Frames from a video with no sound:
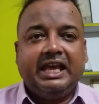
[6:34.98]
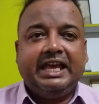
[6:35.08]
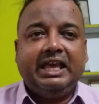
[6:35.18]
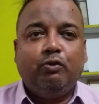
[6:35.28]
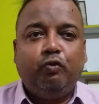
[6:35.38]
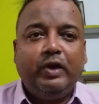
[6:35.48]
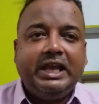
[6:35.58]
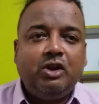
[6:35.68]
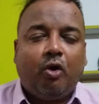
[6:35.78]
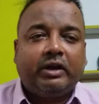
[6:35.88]
A
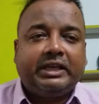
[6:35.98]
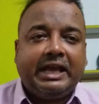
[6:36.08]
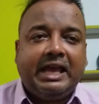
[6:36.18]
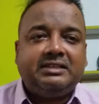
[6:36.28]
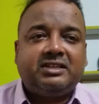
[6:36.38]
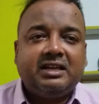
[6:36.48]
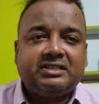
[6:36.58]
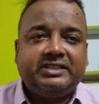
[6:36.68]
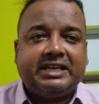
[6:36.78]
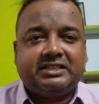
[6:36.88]
well organized
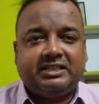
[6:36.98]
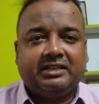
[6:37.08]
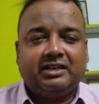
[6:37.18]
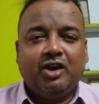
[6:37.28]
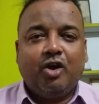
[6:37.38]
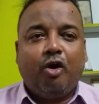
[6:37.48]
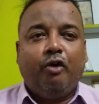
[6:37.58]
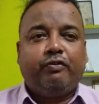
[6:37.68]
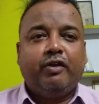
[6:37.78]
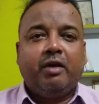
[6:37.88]
sector
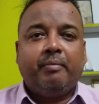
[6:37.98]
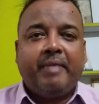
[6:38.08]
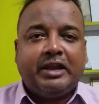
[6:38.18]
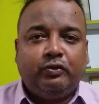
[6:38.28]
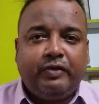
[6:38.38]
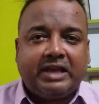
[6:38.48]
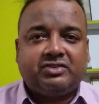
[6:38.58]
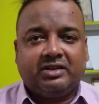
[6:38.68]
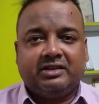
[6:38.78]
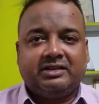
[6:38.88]
of
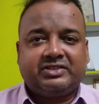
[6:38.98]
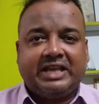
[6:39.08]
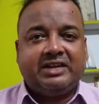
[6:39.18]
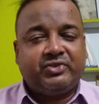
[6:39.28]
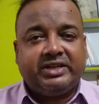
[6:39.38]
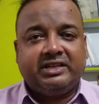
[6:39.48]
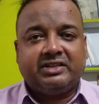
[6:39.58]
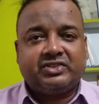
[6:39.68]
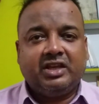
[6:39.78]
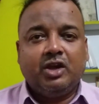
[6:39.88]
manufacturers and
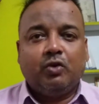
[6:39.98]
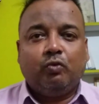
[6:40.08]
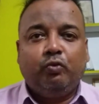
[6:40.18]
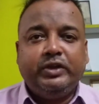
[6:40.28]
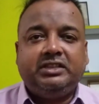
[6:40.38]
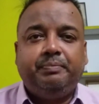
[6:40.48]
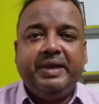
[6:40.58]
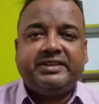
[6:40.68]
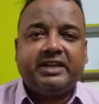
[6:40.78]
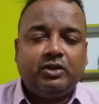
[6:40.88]
traders with
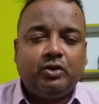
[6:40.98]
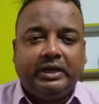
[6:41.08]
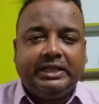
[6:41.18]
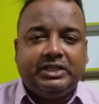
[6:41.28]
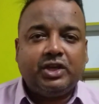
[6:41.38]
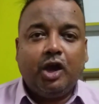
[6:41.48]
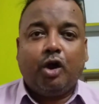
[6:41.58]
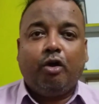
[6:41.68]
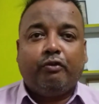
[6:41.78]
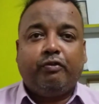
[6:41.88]
better knowledge
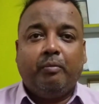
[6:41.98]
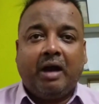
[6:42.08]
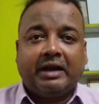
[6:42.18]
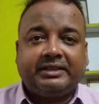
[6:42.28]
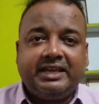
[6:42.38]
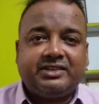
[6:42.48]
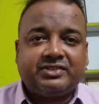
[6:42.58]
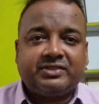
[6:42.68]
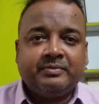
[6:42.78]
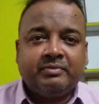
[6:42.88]
of
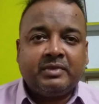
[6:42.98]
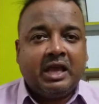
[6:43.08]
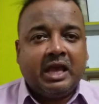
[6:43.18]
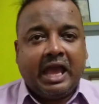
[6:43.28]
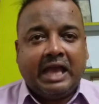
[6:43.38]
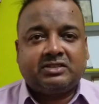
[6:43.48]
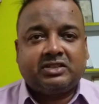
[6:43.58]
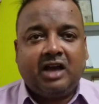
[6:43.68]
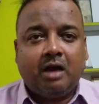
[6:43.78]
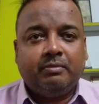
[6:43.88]
markets has
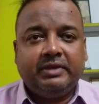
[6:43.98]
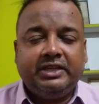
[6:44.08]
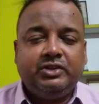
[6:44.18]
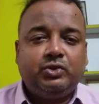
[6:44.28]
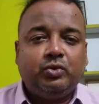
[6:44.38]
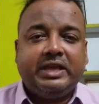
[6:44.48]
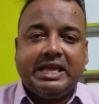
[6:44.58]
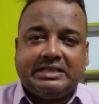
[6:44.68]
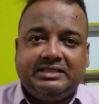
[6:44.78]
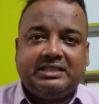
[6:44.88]
come into
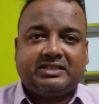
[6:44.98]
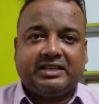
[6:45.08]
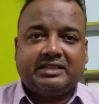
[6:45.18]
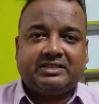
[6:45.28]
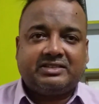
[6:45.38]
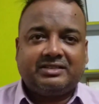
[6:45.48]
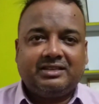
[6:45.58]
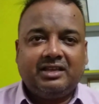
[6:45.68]
existence,